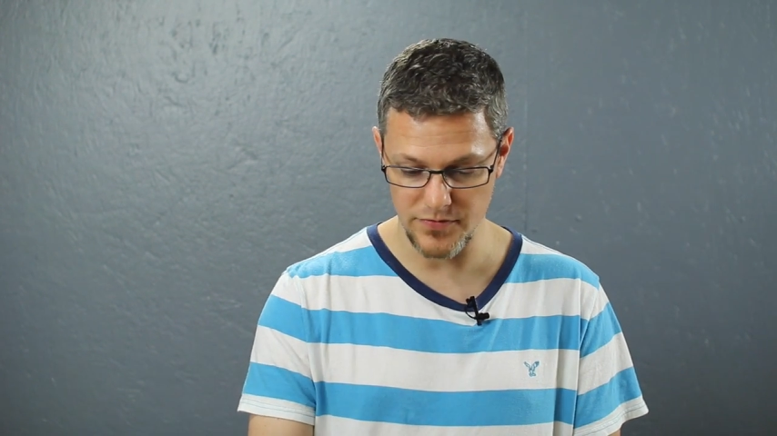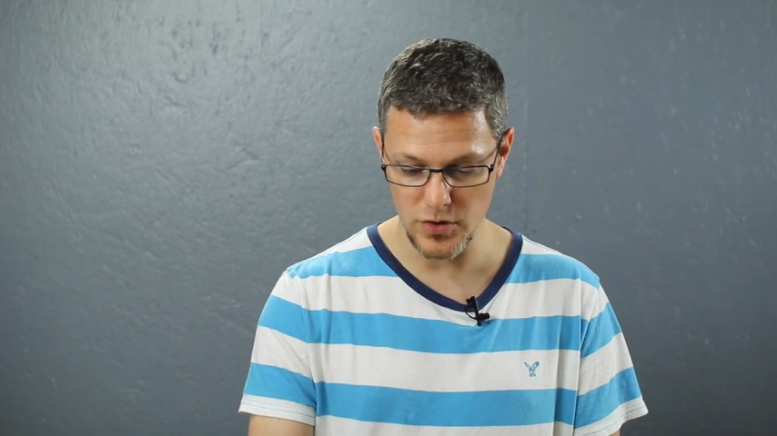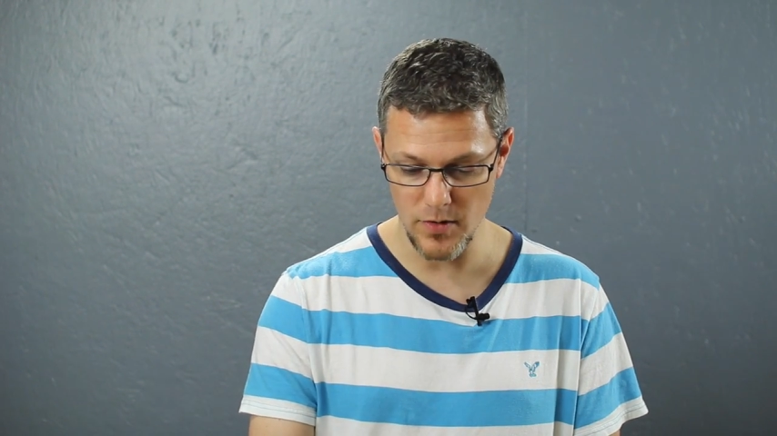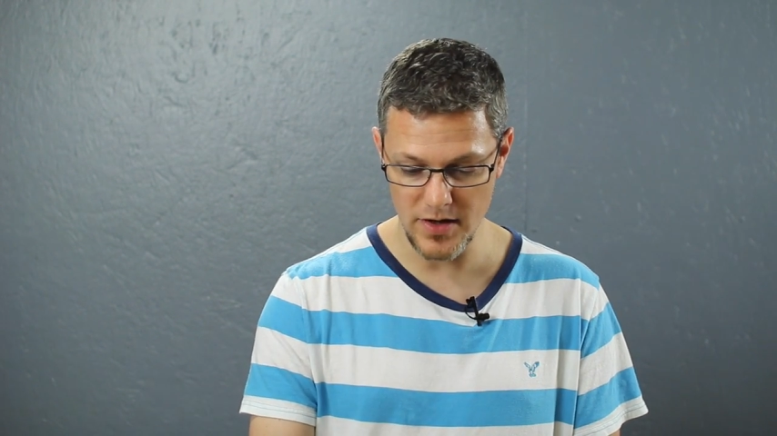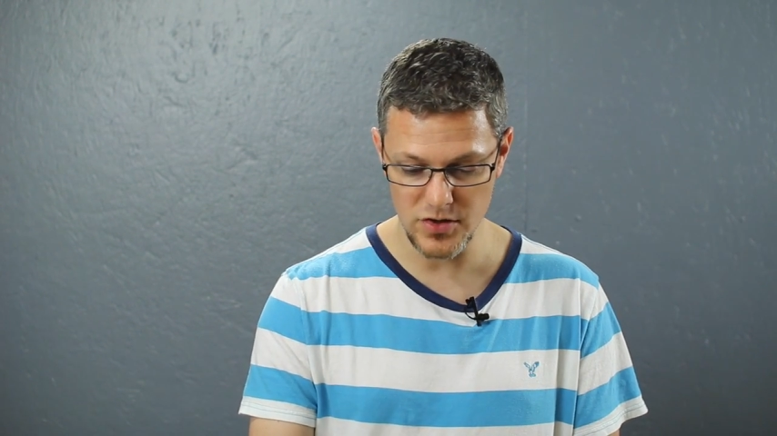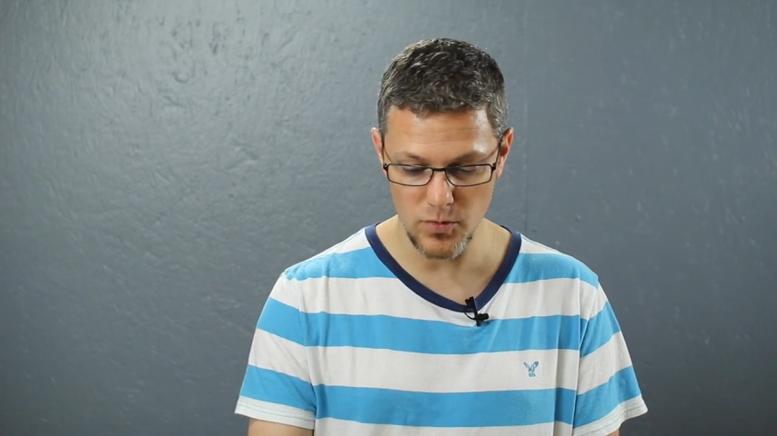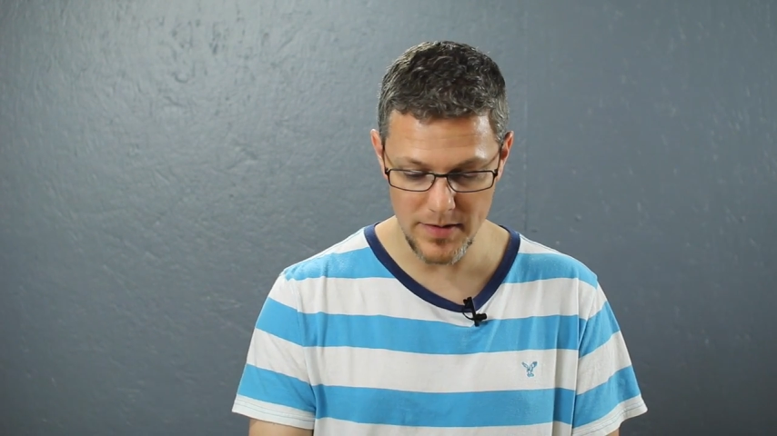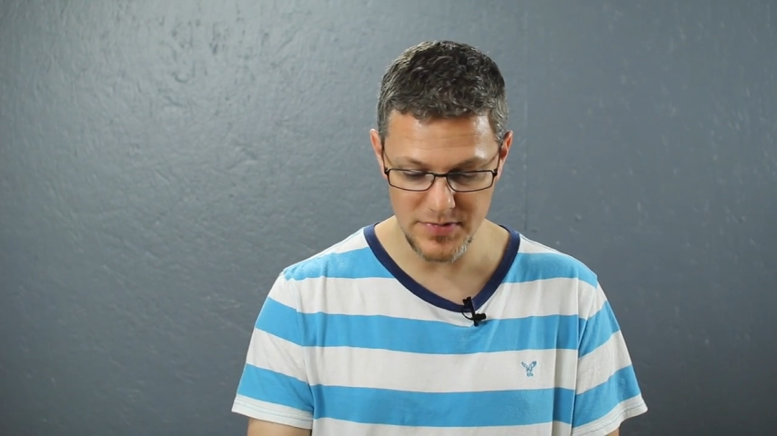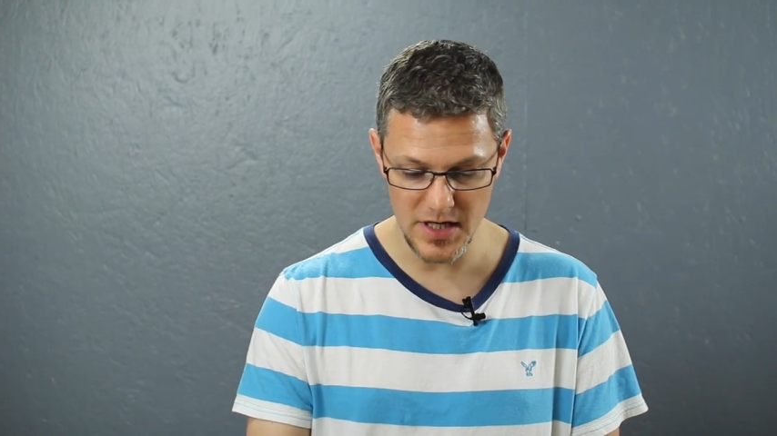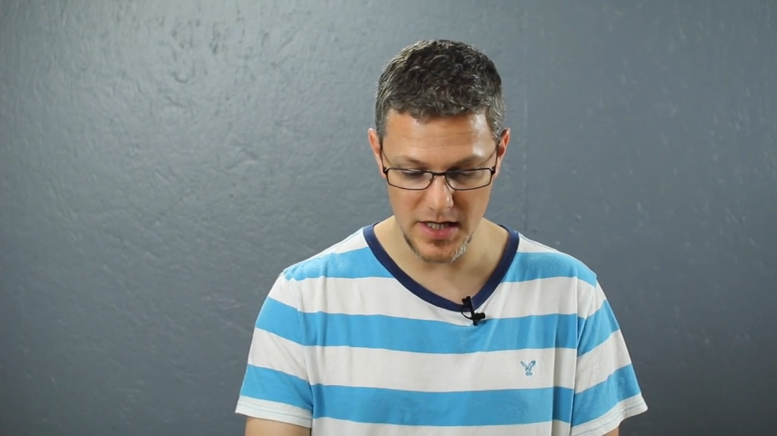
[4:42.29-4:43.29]
If you go out to the
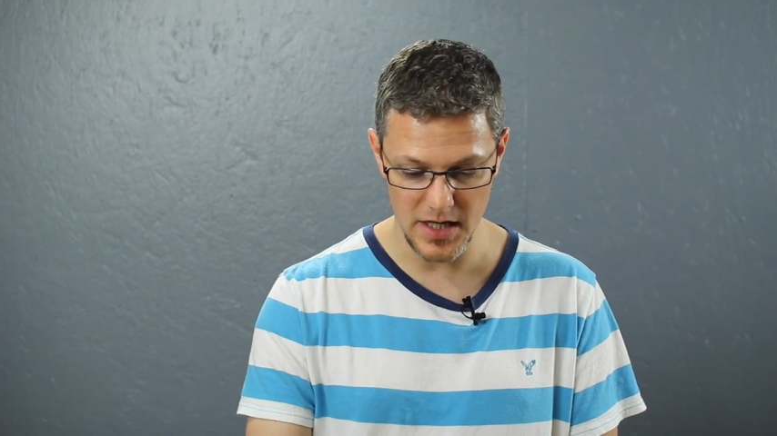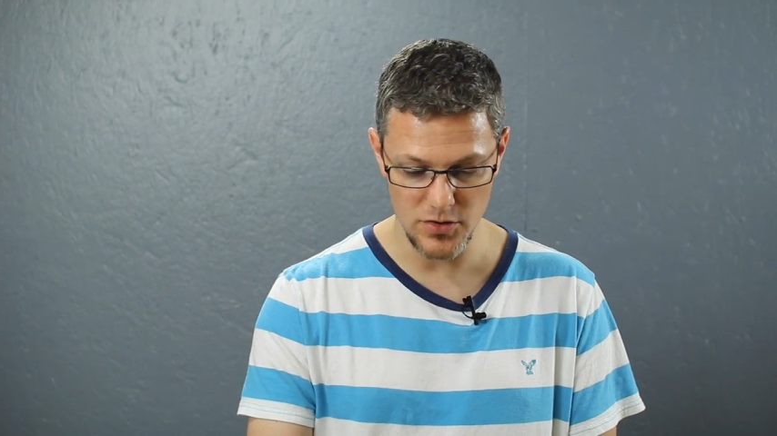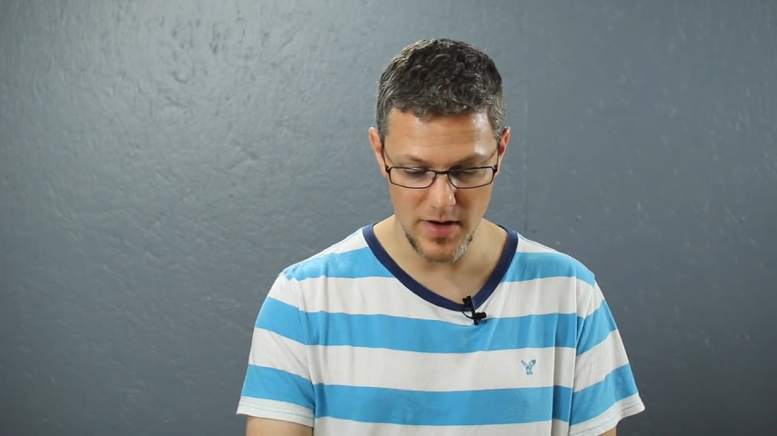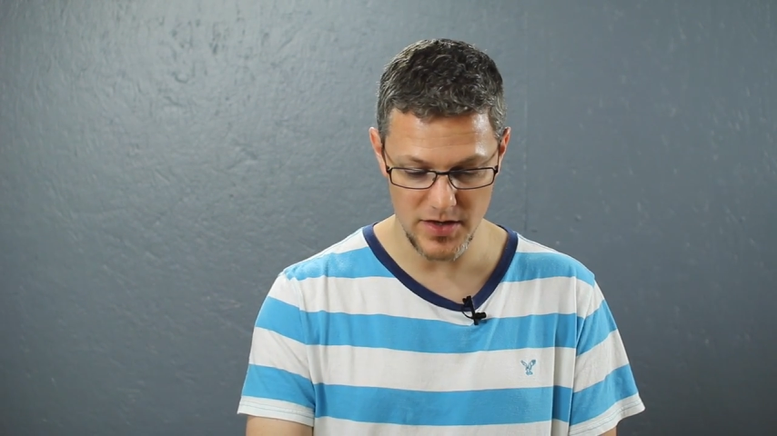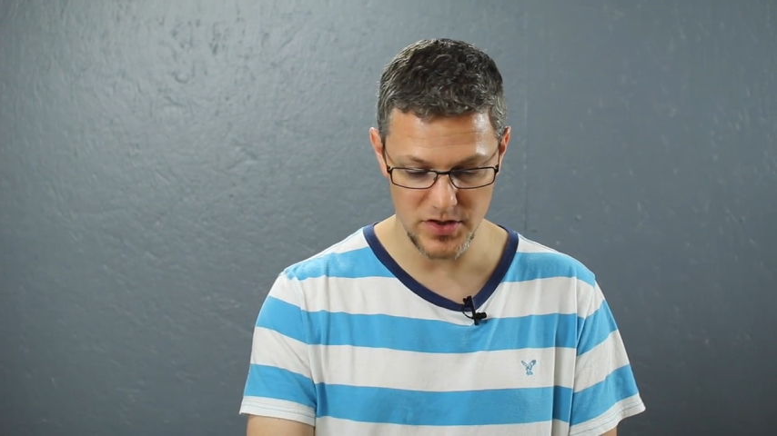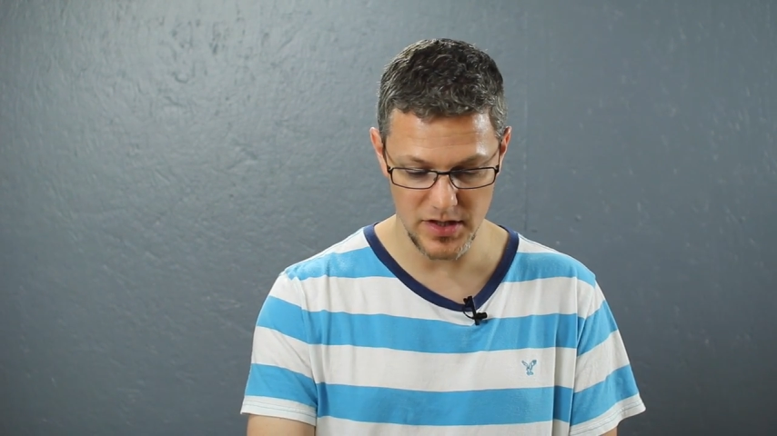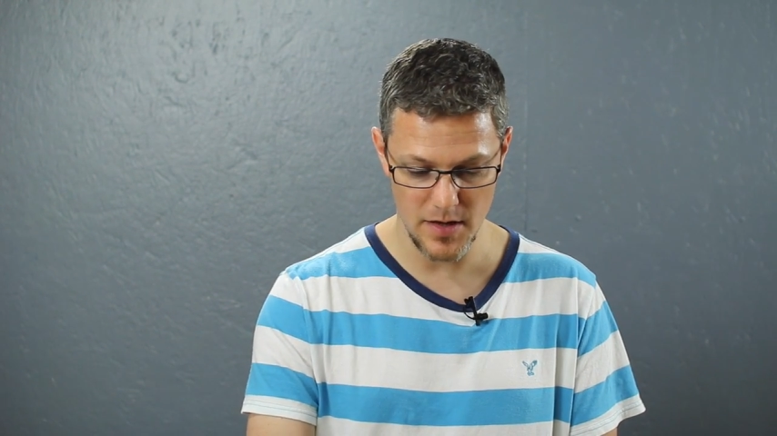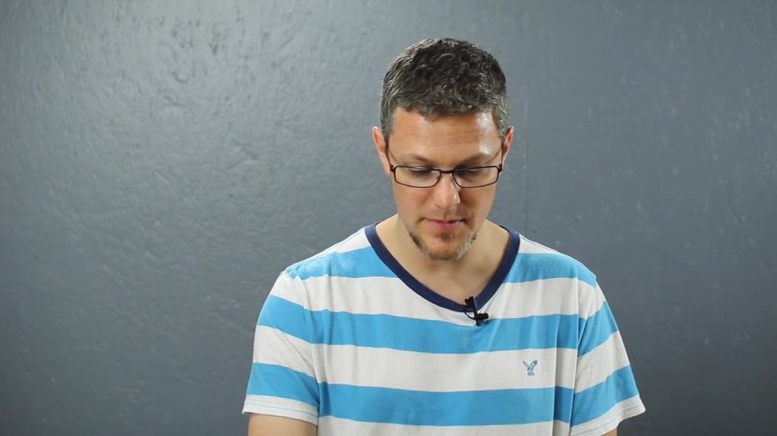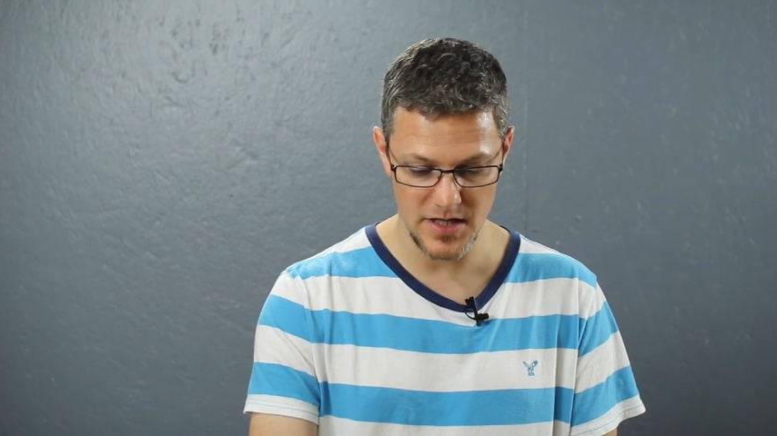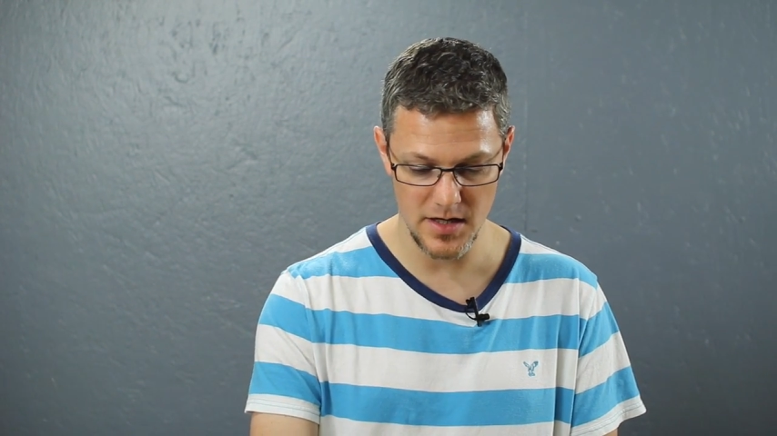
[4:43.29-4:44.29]
website and you actually
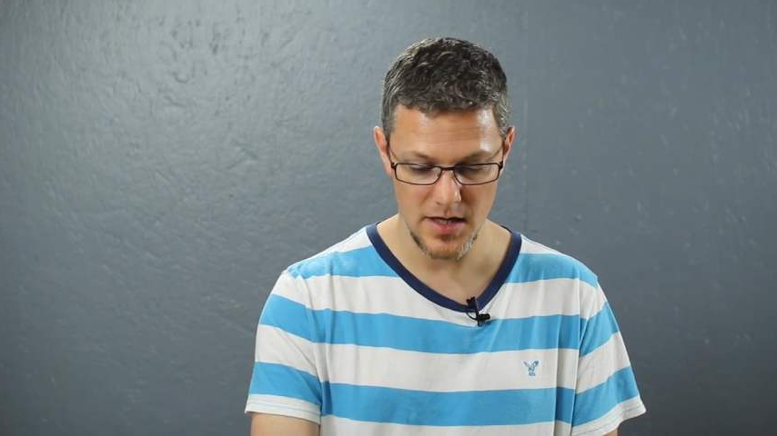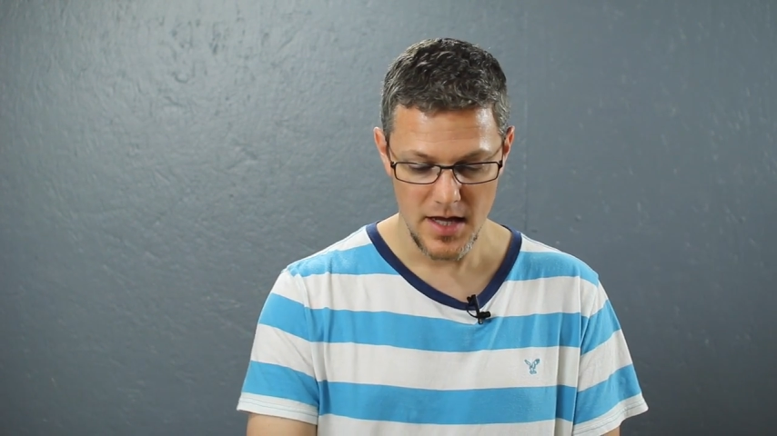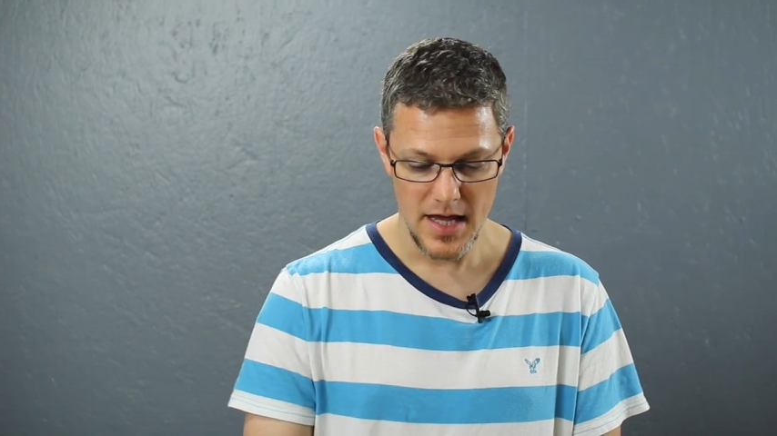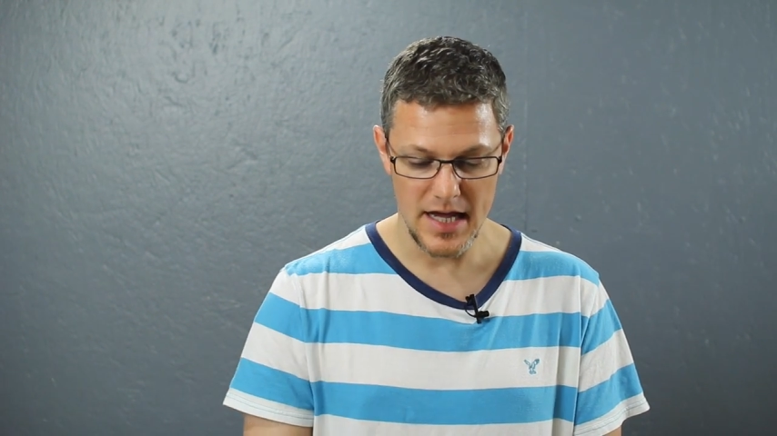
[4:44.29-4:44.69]
come in